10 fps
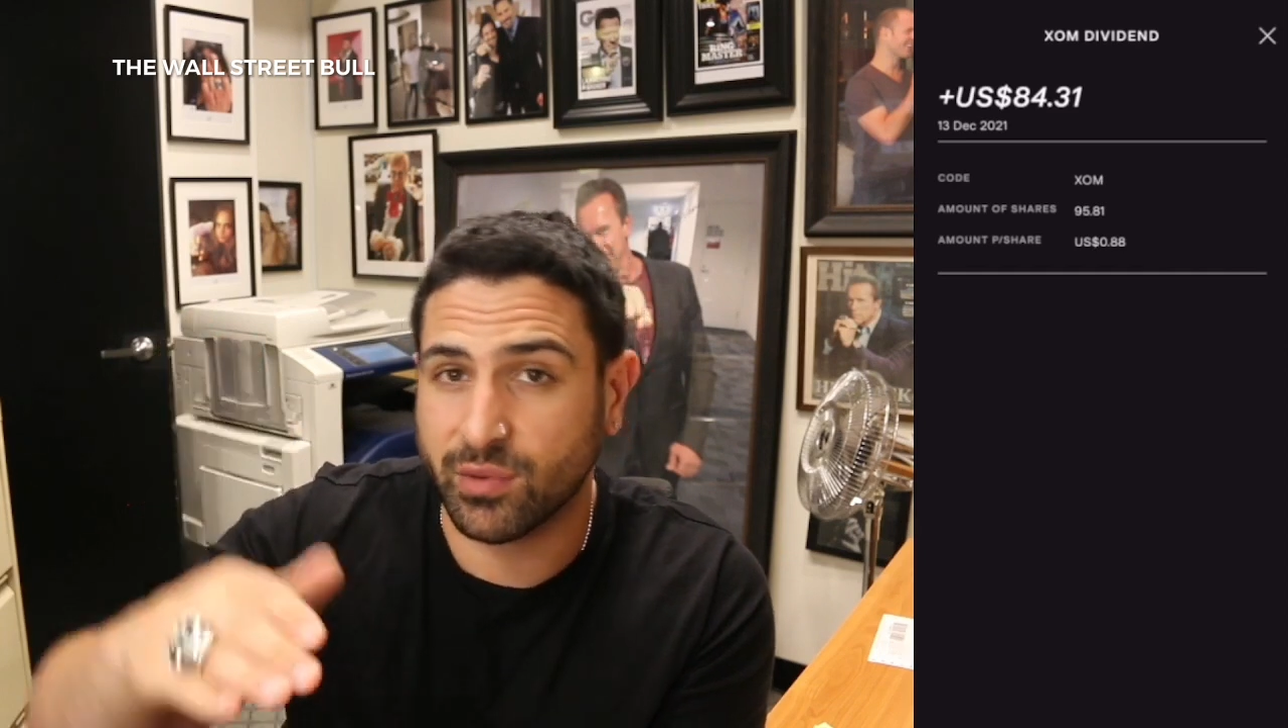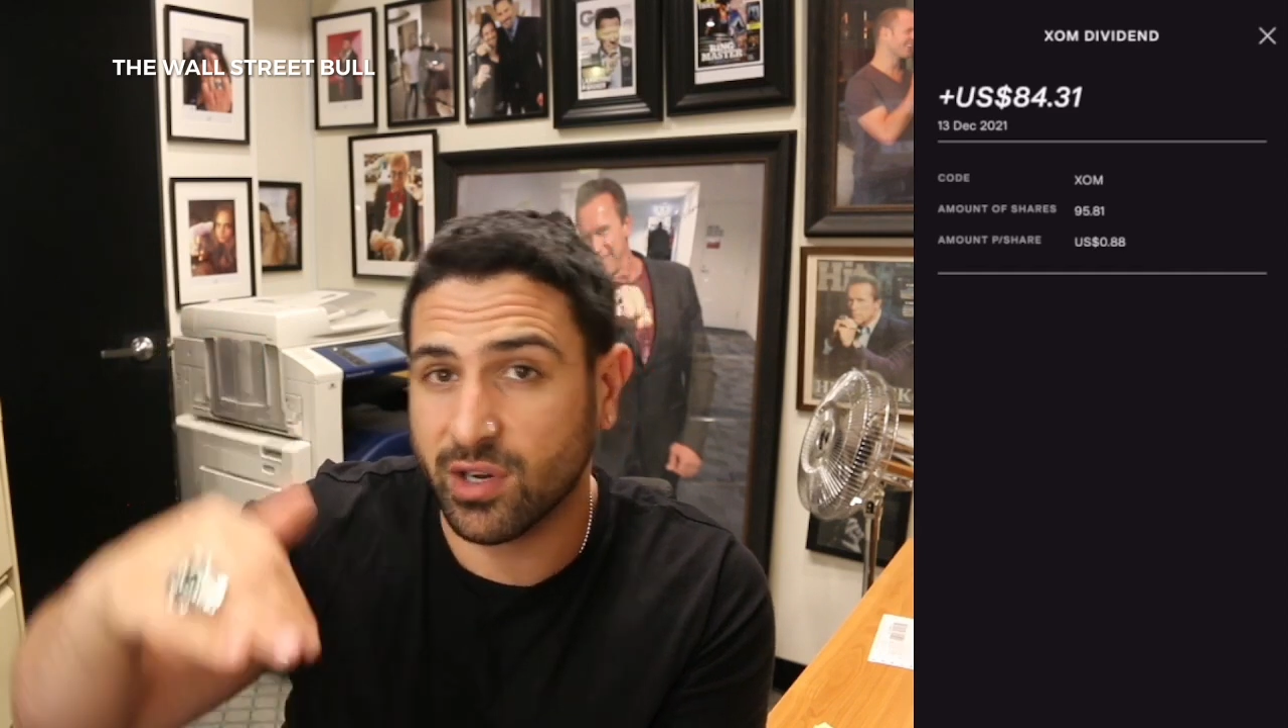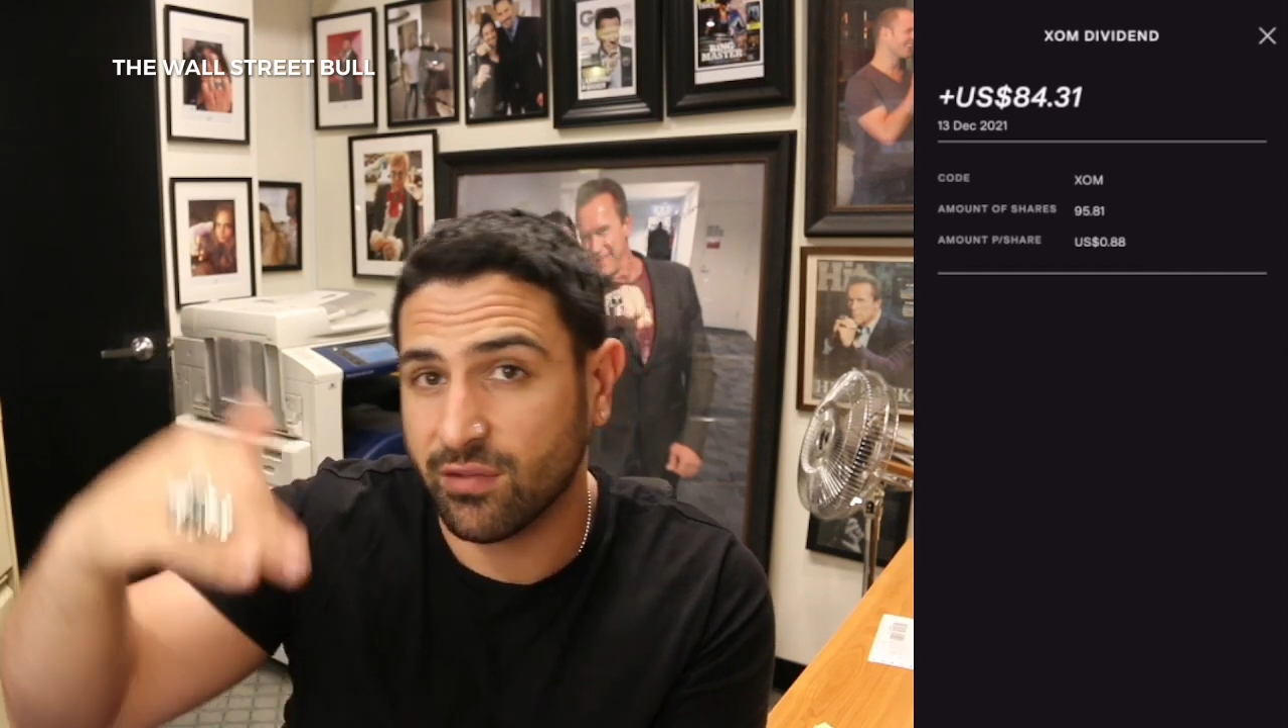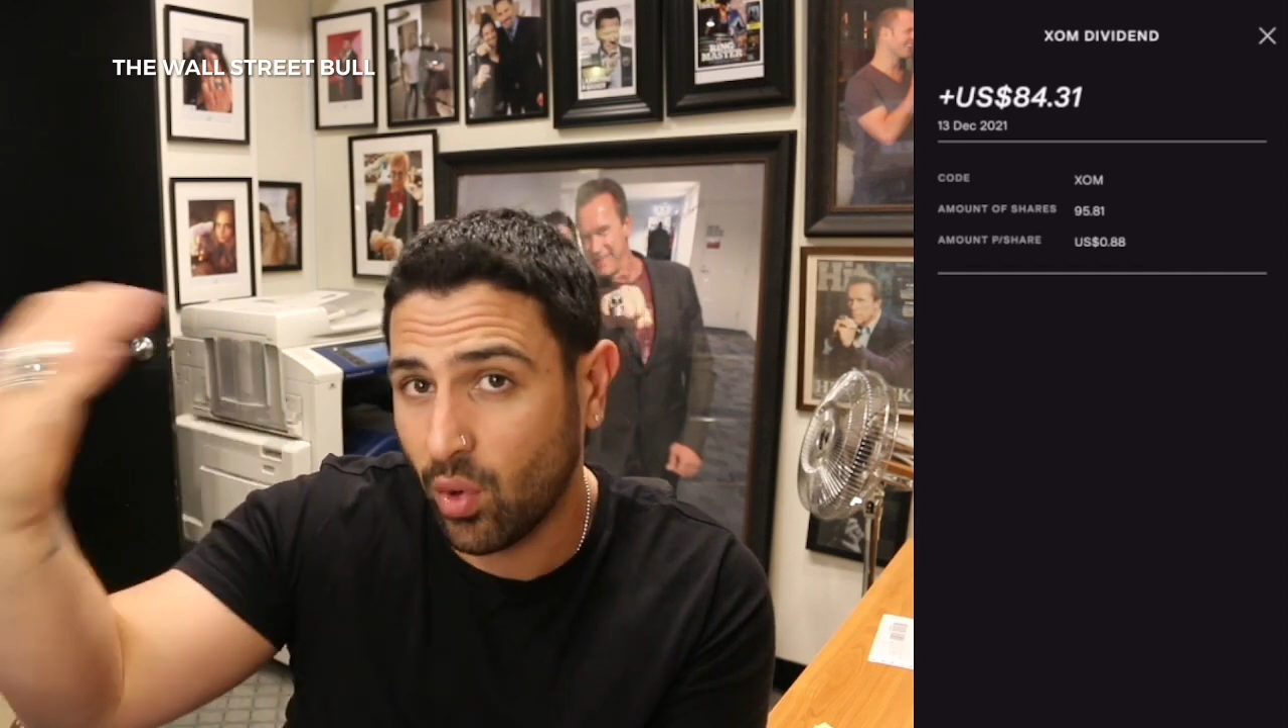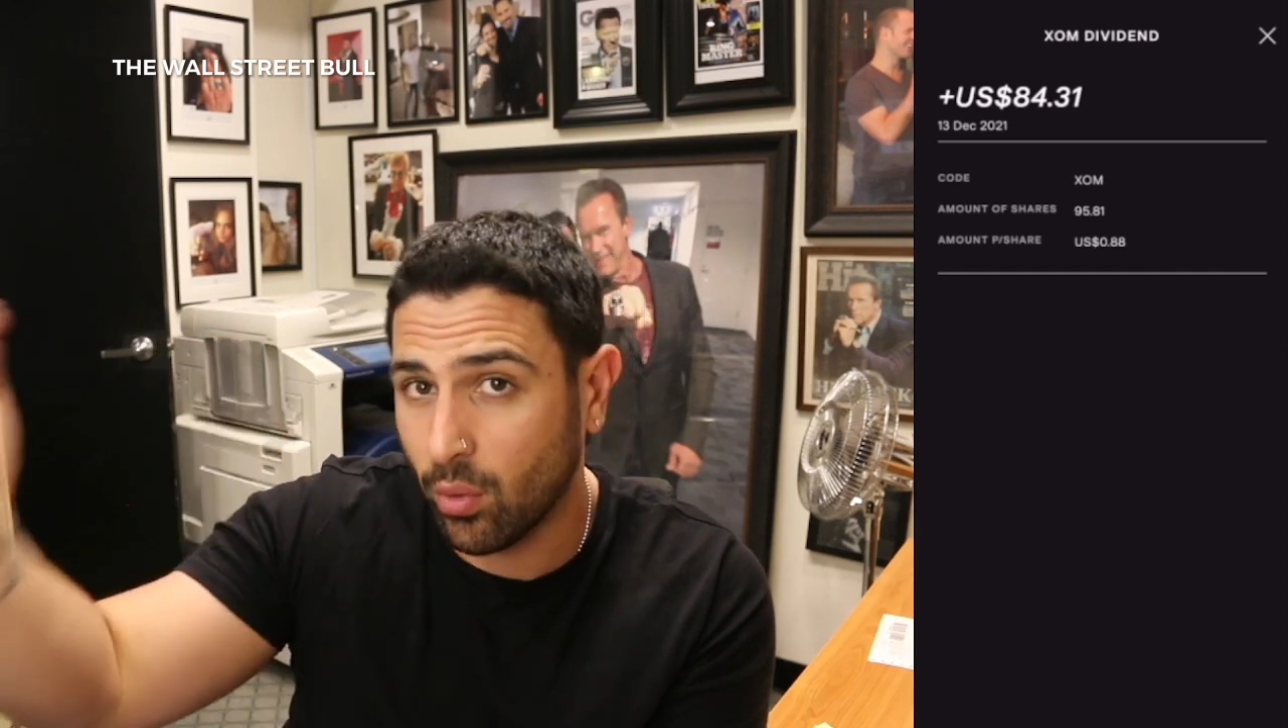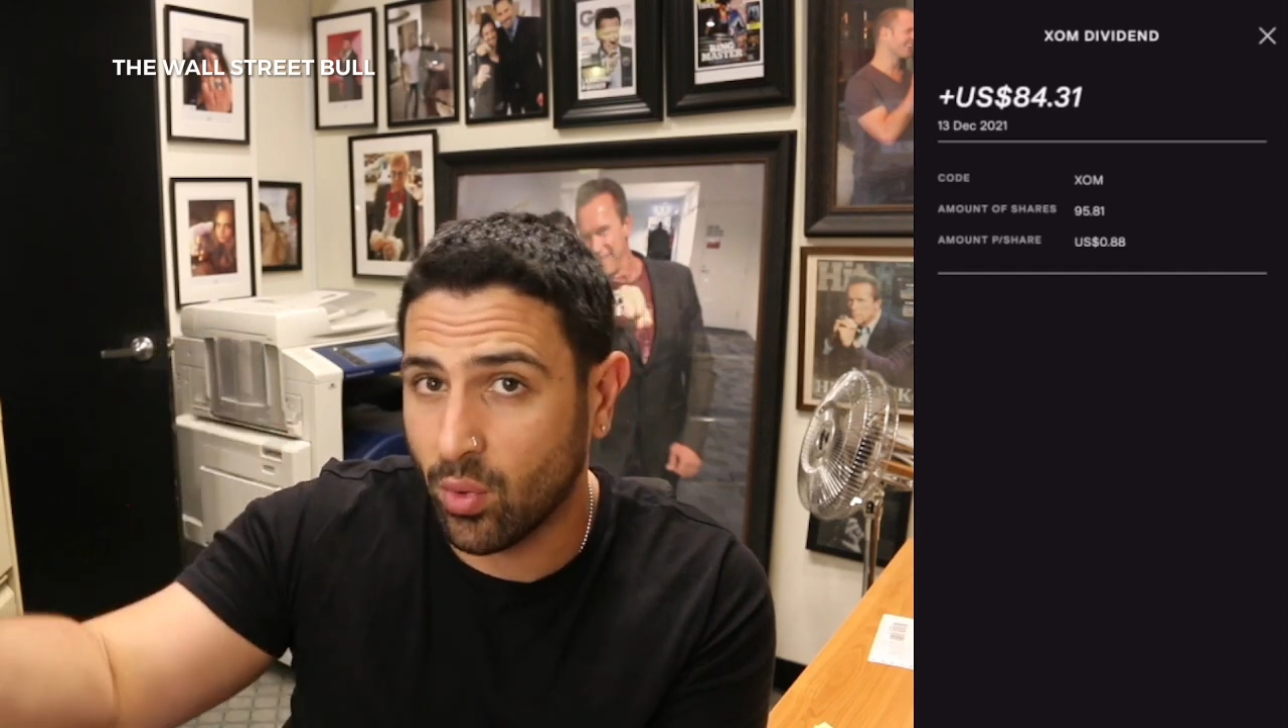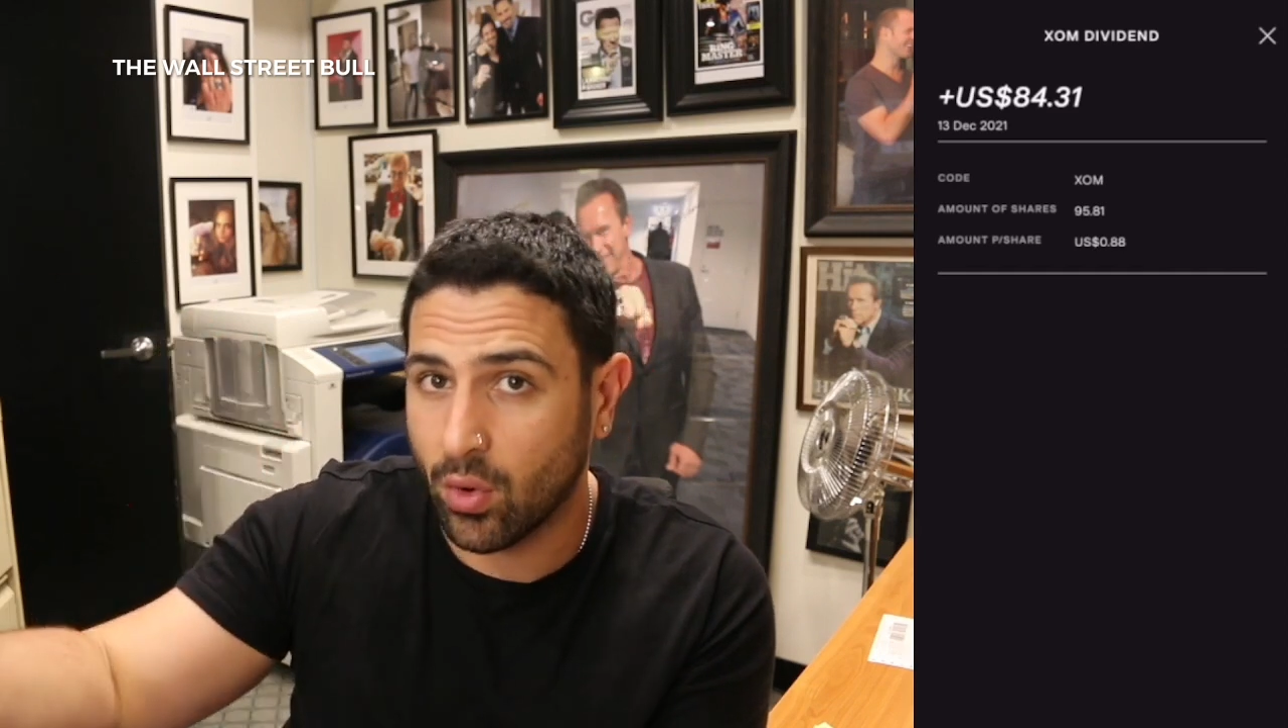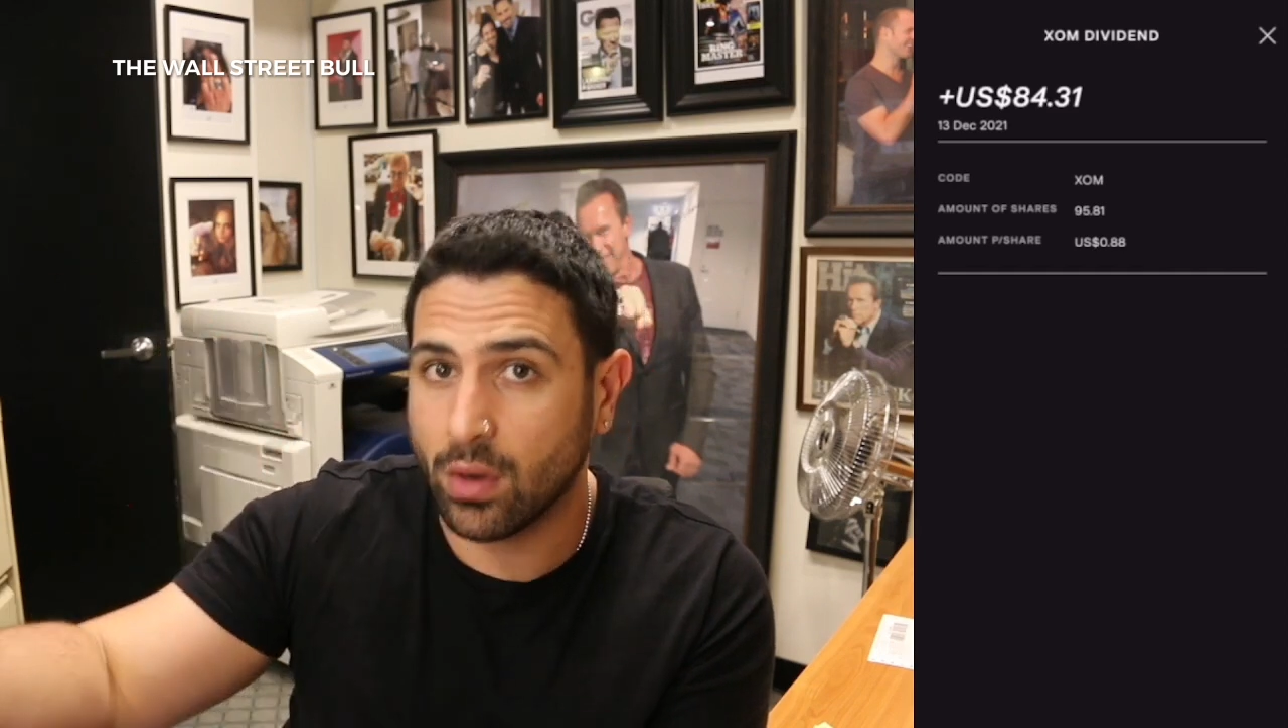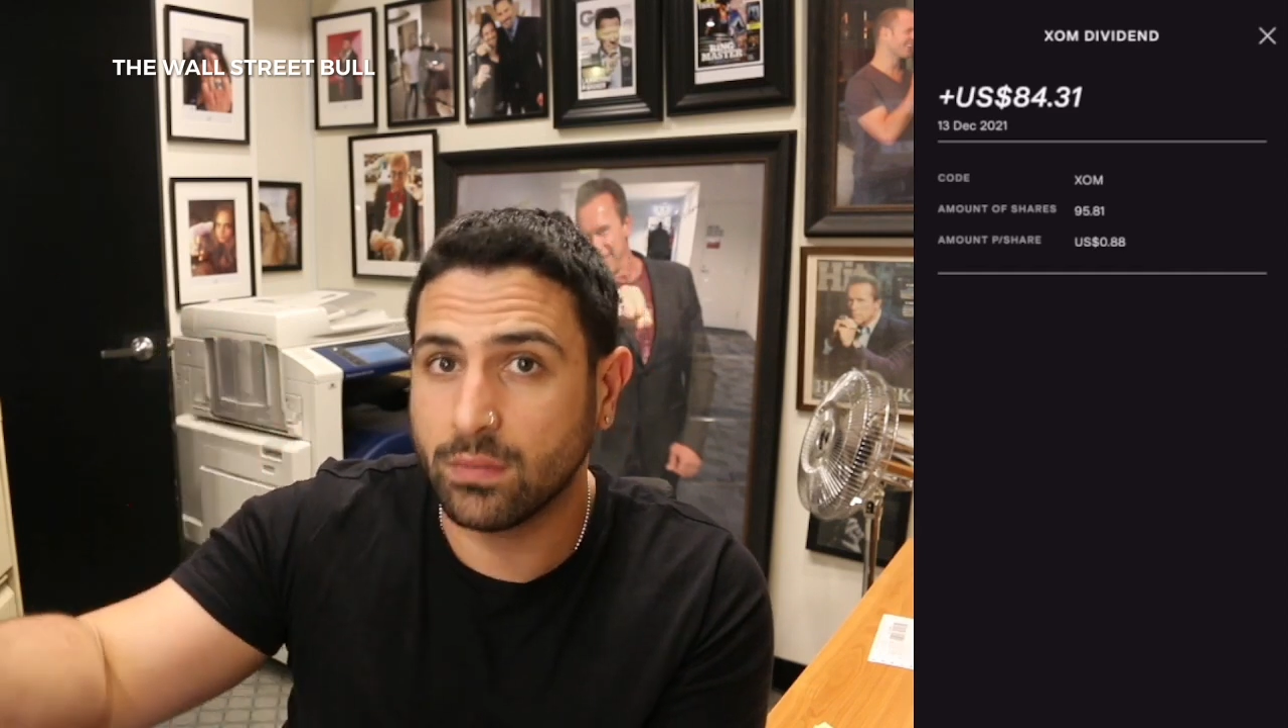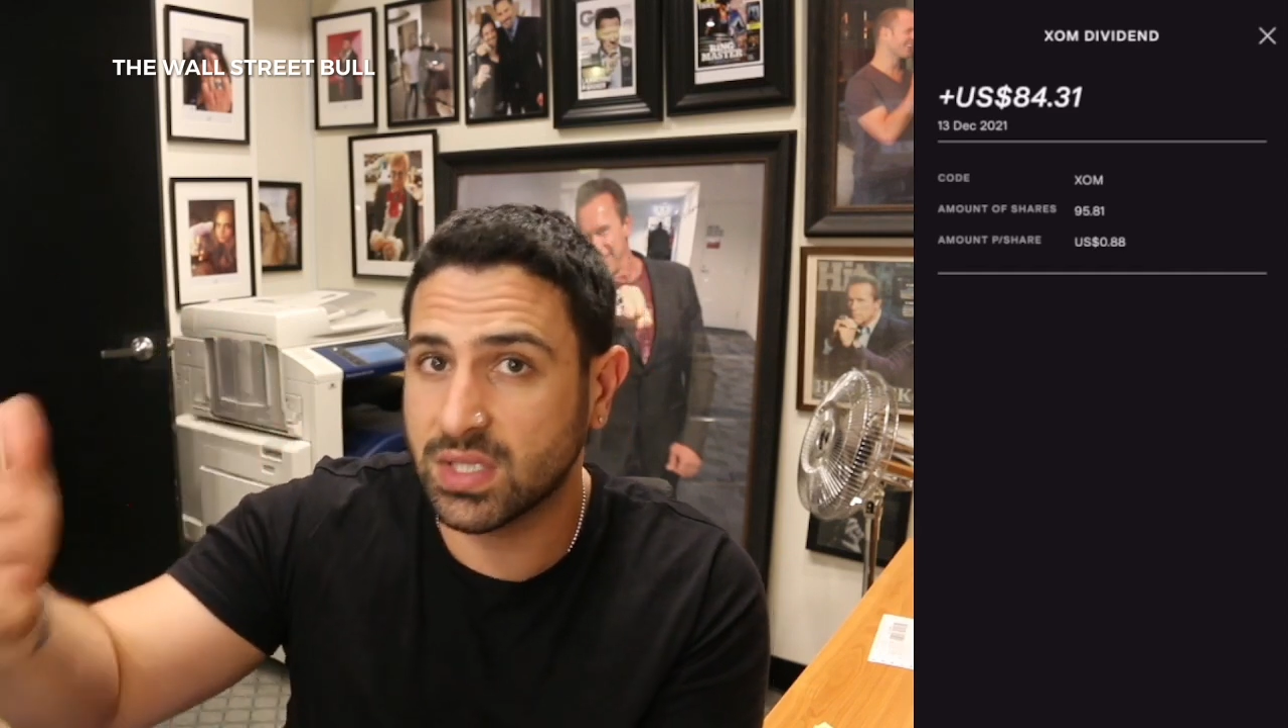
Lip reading: but I've bought more